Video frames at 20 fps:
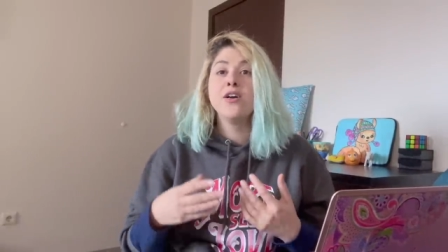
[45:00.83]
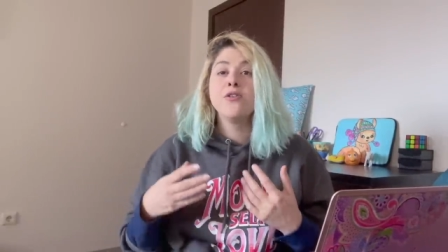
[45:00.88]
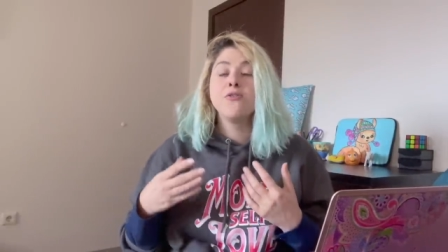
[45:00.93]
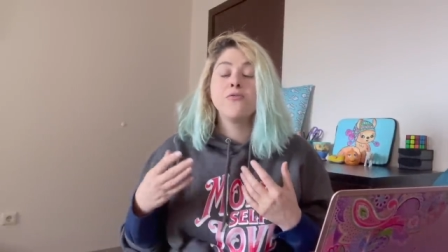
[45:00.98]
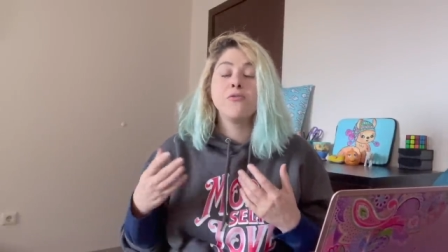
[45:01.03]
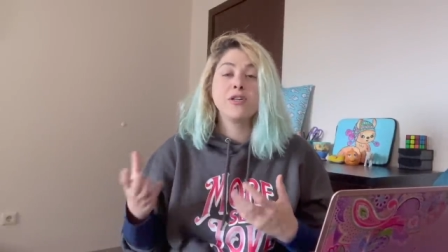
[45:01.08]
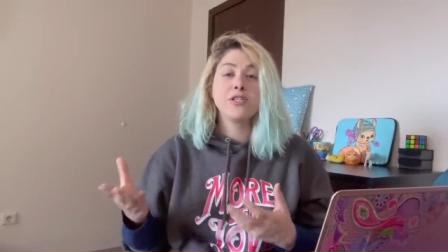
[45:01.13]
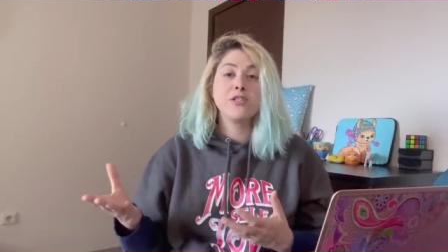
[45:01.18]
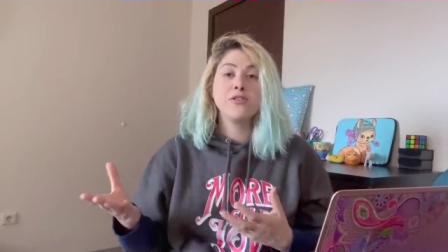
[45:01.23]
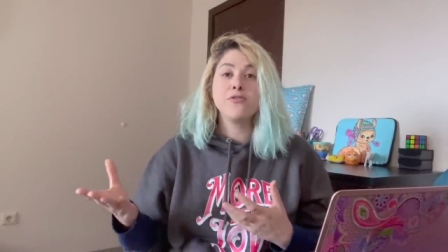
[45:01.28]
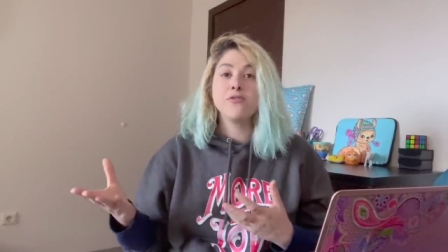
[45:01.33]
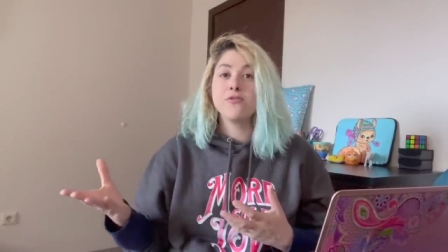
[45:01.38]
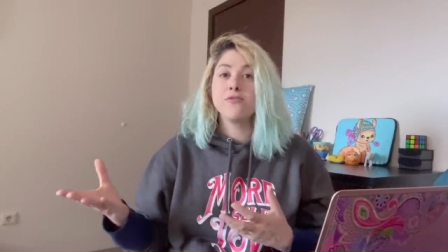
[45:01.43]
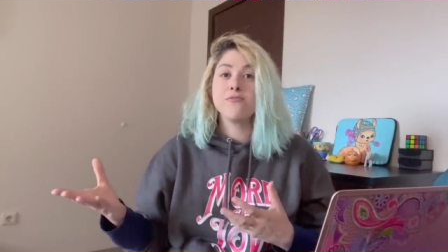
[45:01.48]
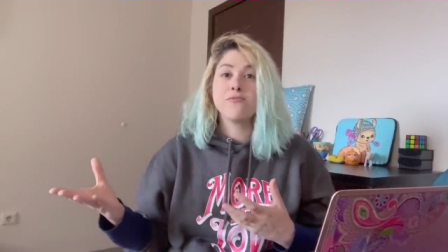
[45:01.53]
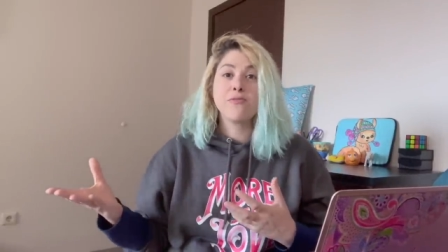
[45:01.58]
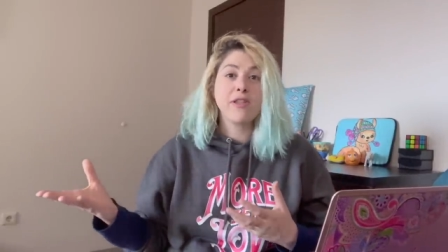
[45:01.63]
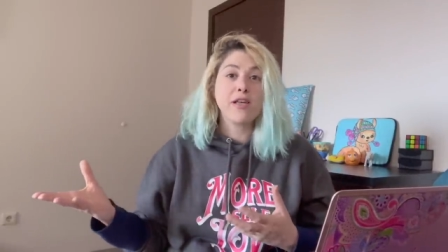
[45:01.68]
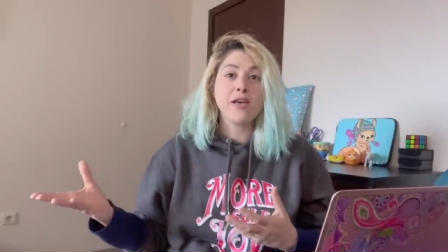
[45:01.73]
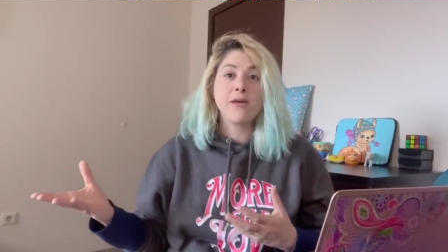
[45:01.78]
What do you
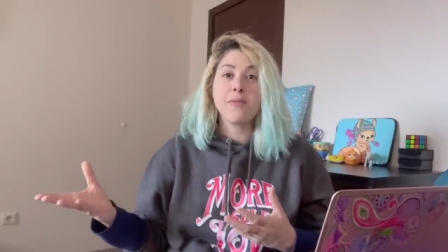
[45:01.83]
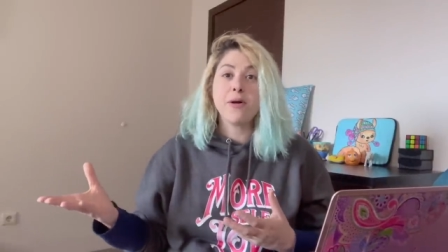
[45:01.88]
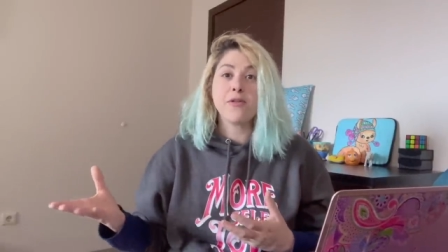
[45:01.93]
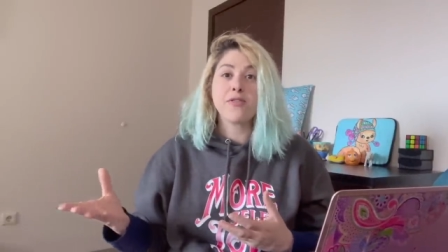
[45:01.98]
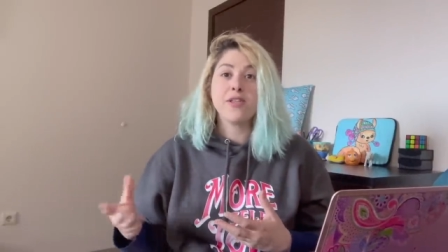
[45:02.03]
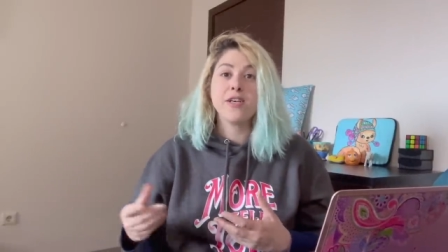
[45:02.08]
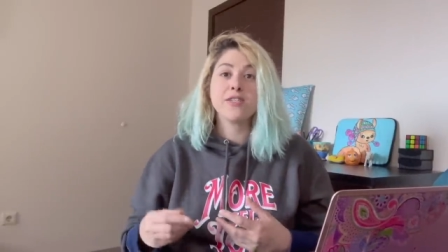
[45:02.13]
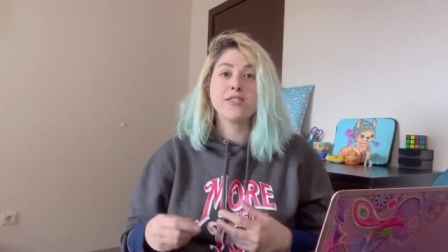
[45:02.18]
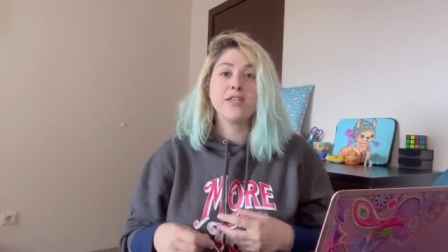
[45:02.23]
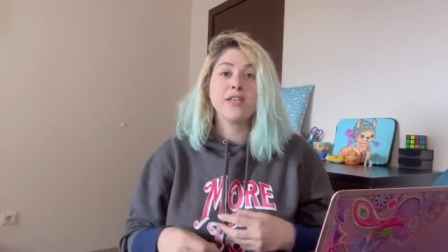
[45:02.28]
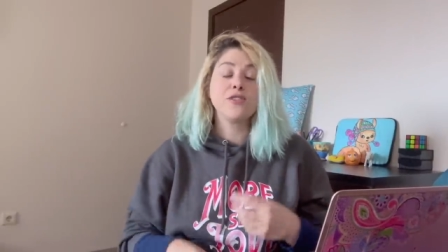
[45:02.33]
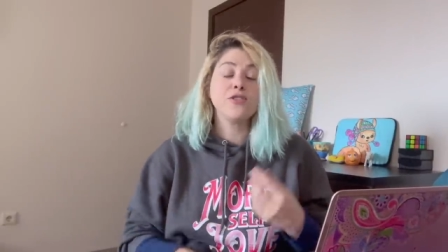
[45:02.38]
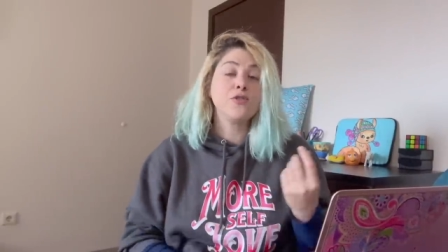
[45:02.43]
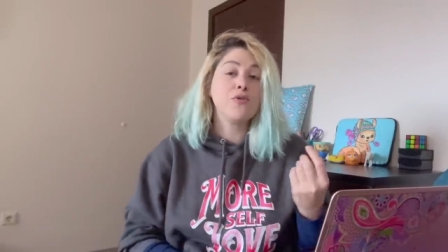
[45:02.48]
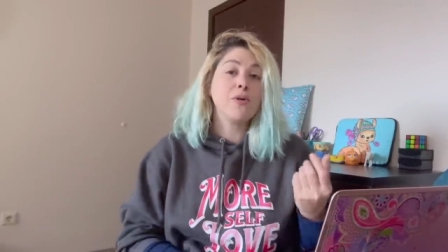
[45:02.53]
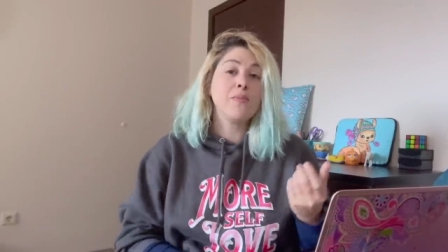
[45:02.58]
think about this? Do you want